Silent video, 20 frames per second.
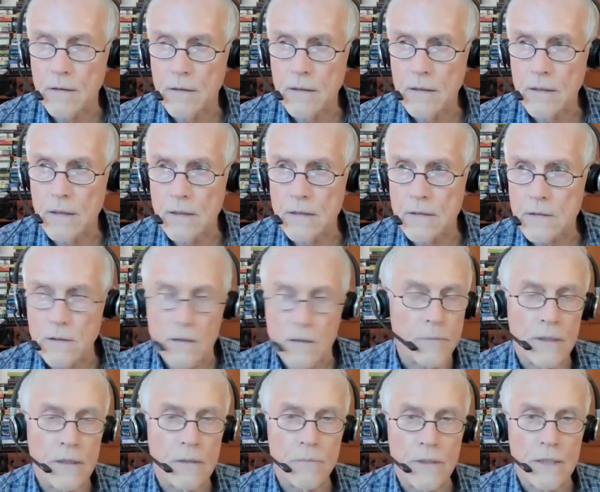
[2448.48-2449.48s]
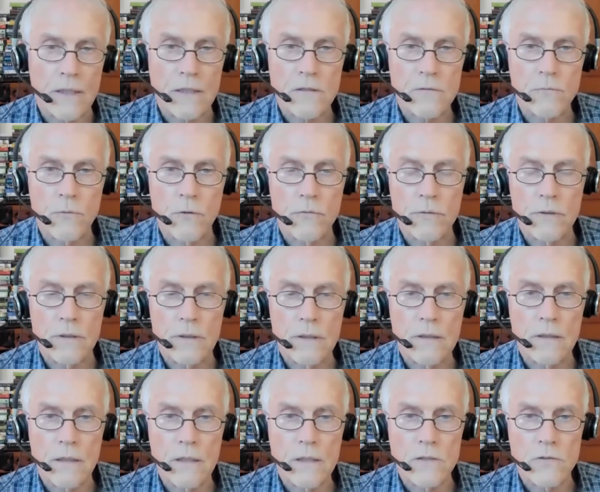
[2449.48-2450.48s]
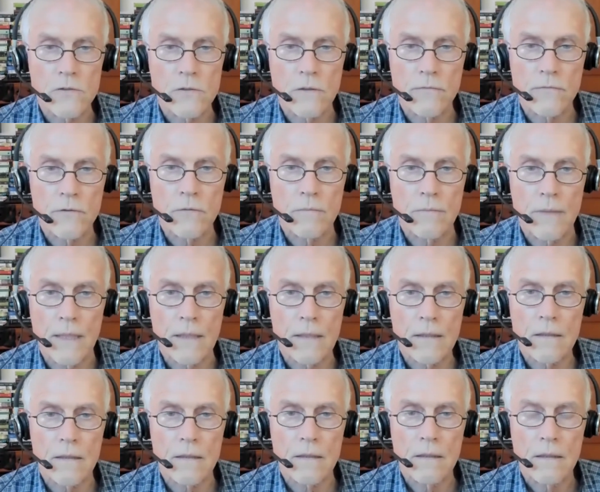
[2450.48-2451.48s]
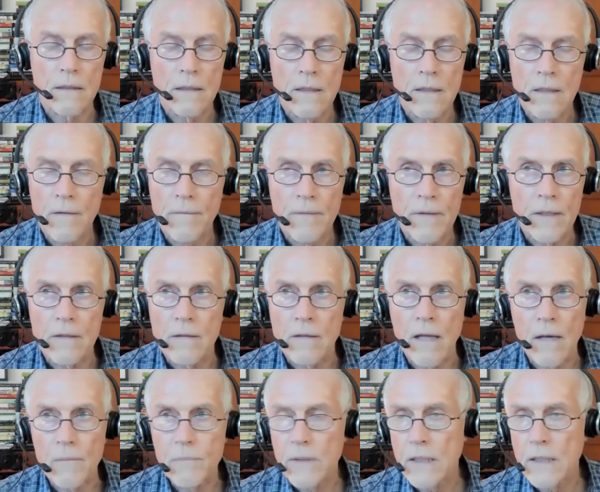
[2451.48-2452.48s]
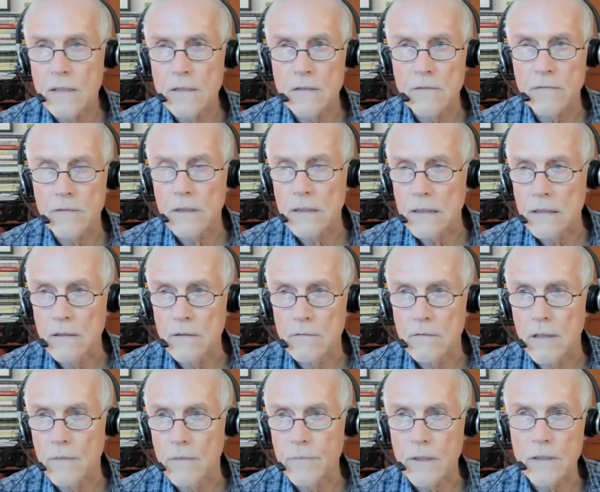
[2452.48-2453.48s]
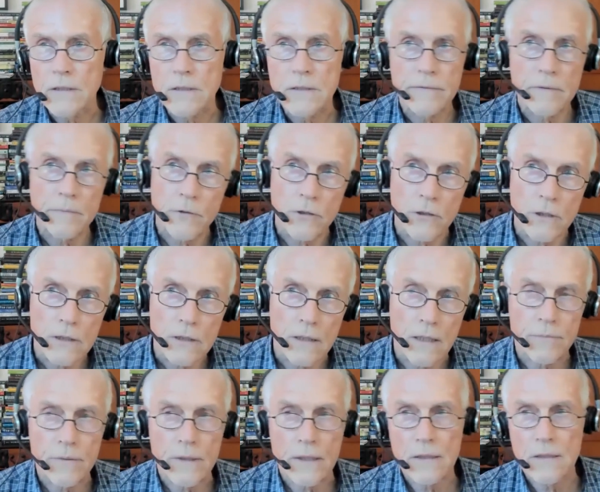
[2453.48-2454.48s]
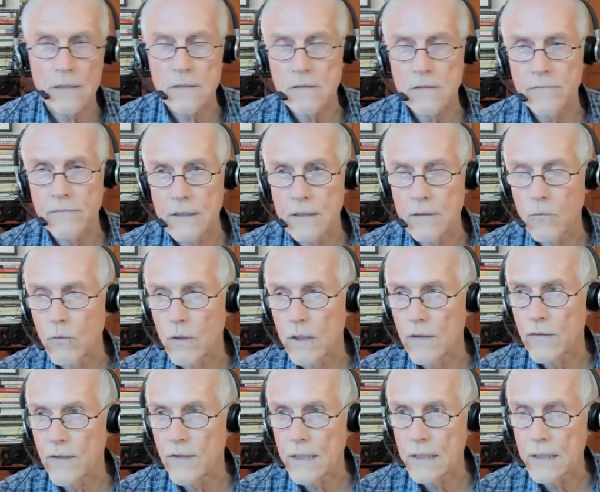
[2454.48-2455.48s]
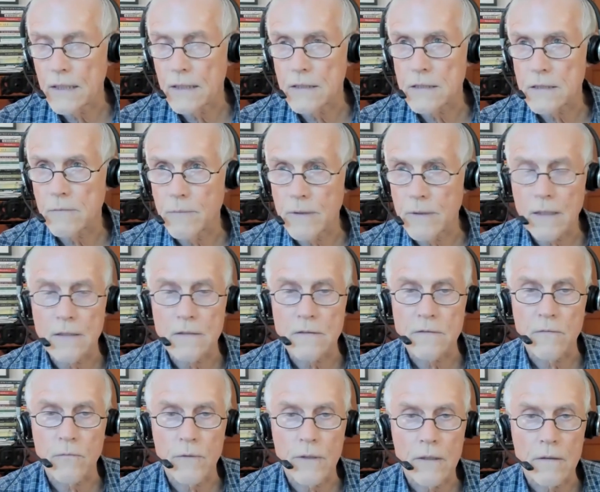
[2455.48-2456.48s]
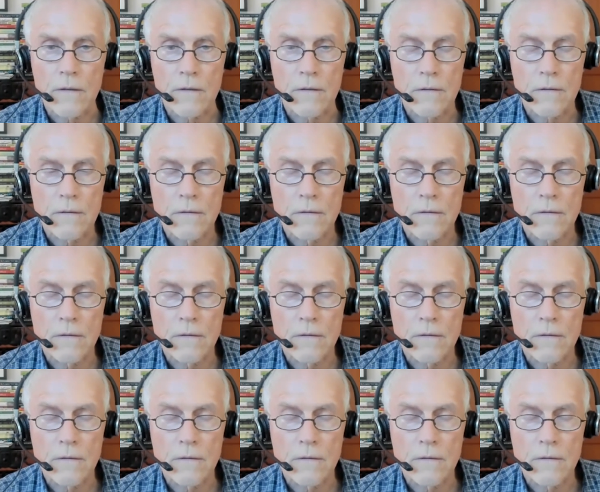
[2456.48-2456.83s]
is going to be the biggest movement in the history of humanity. And not because of a leader, not because of a book, not because of any one thing. It's because of weather.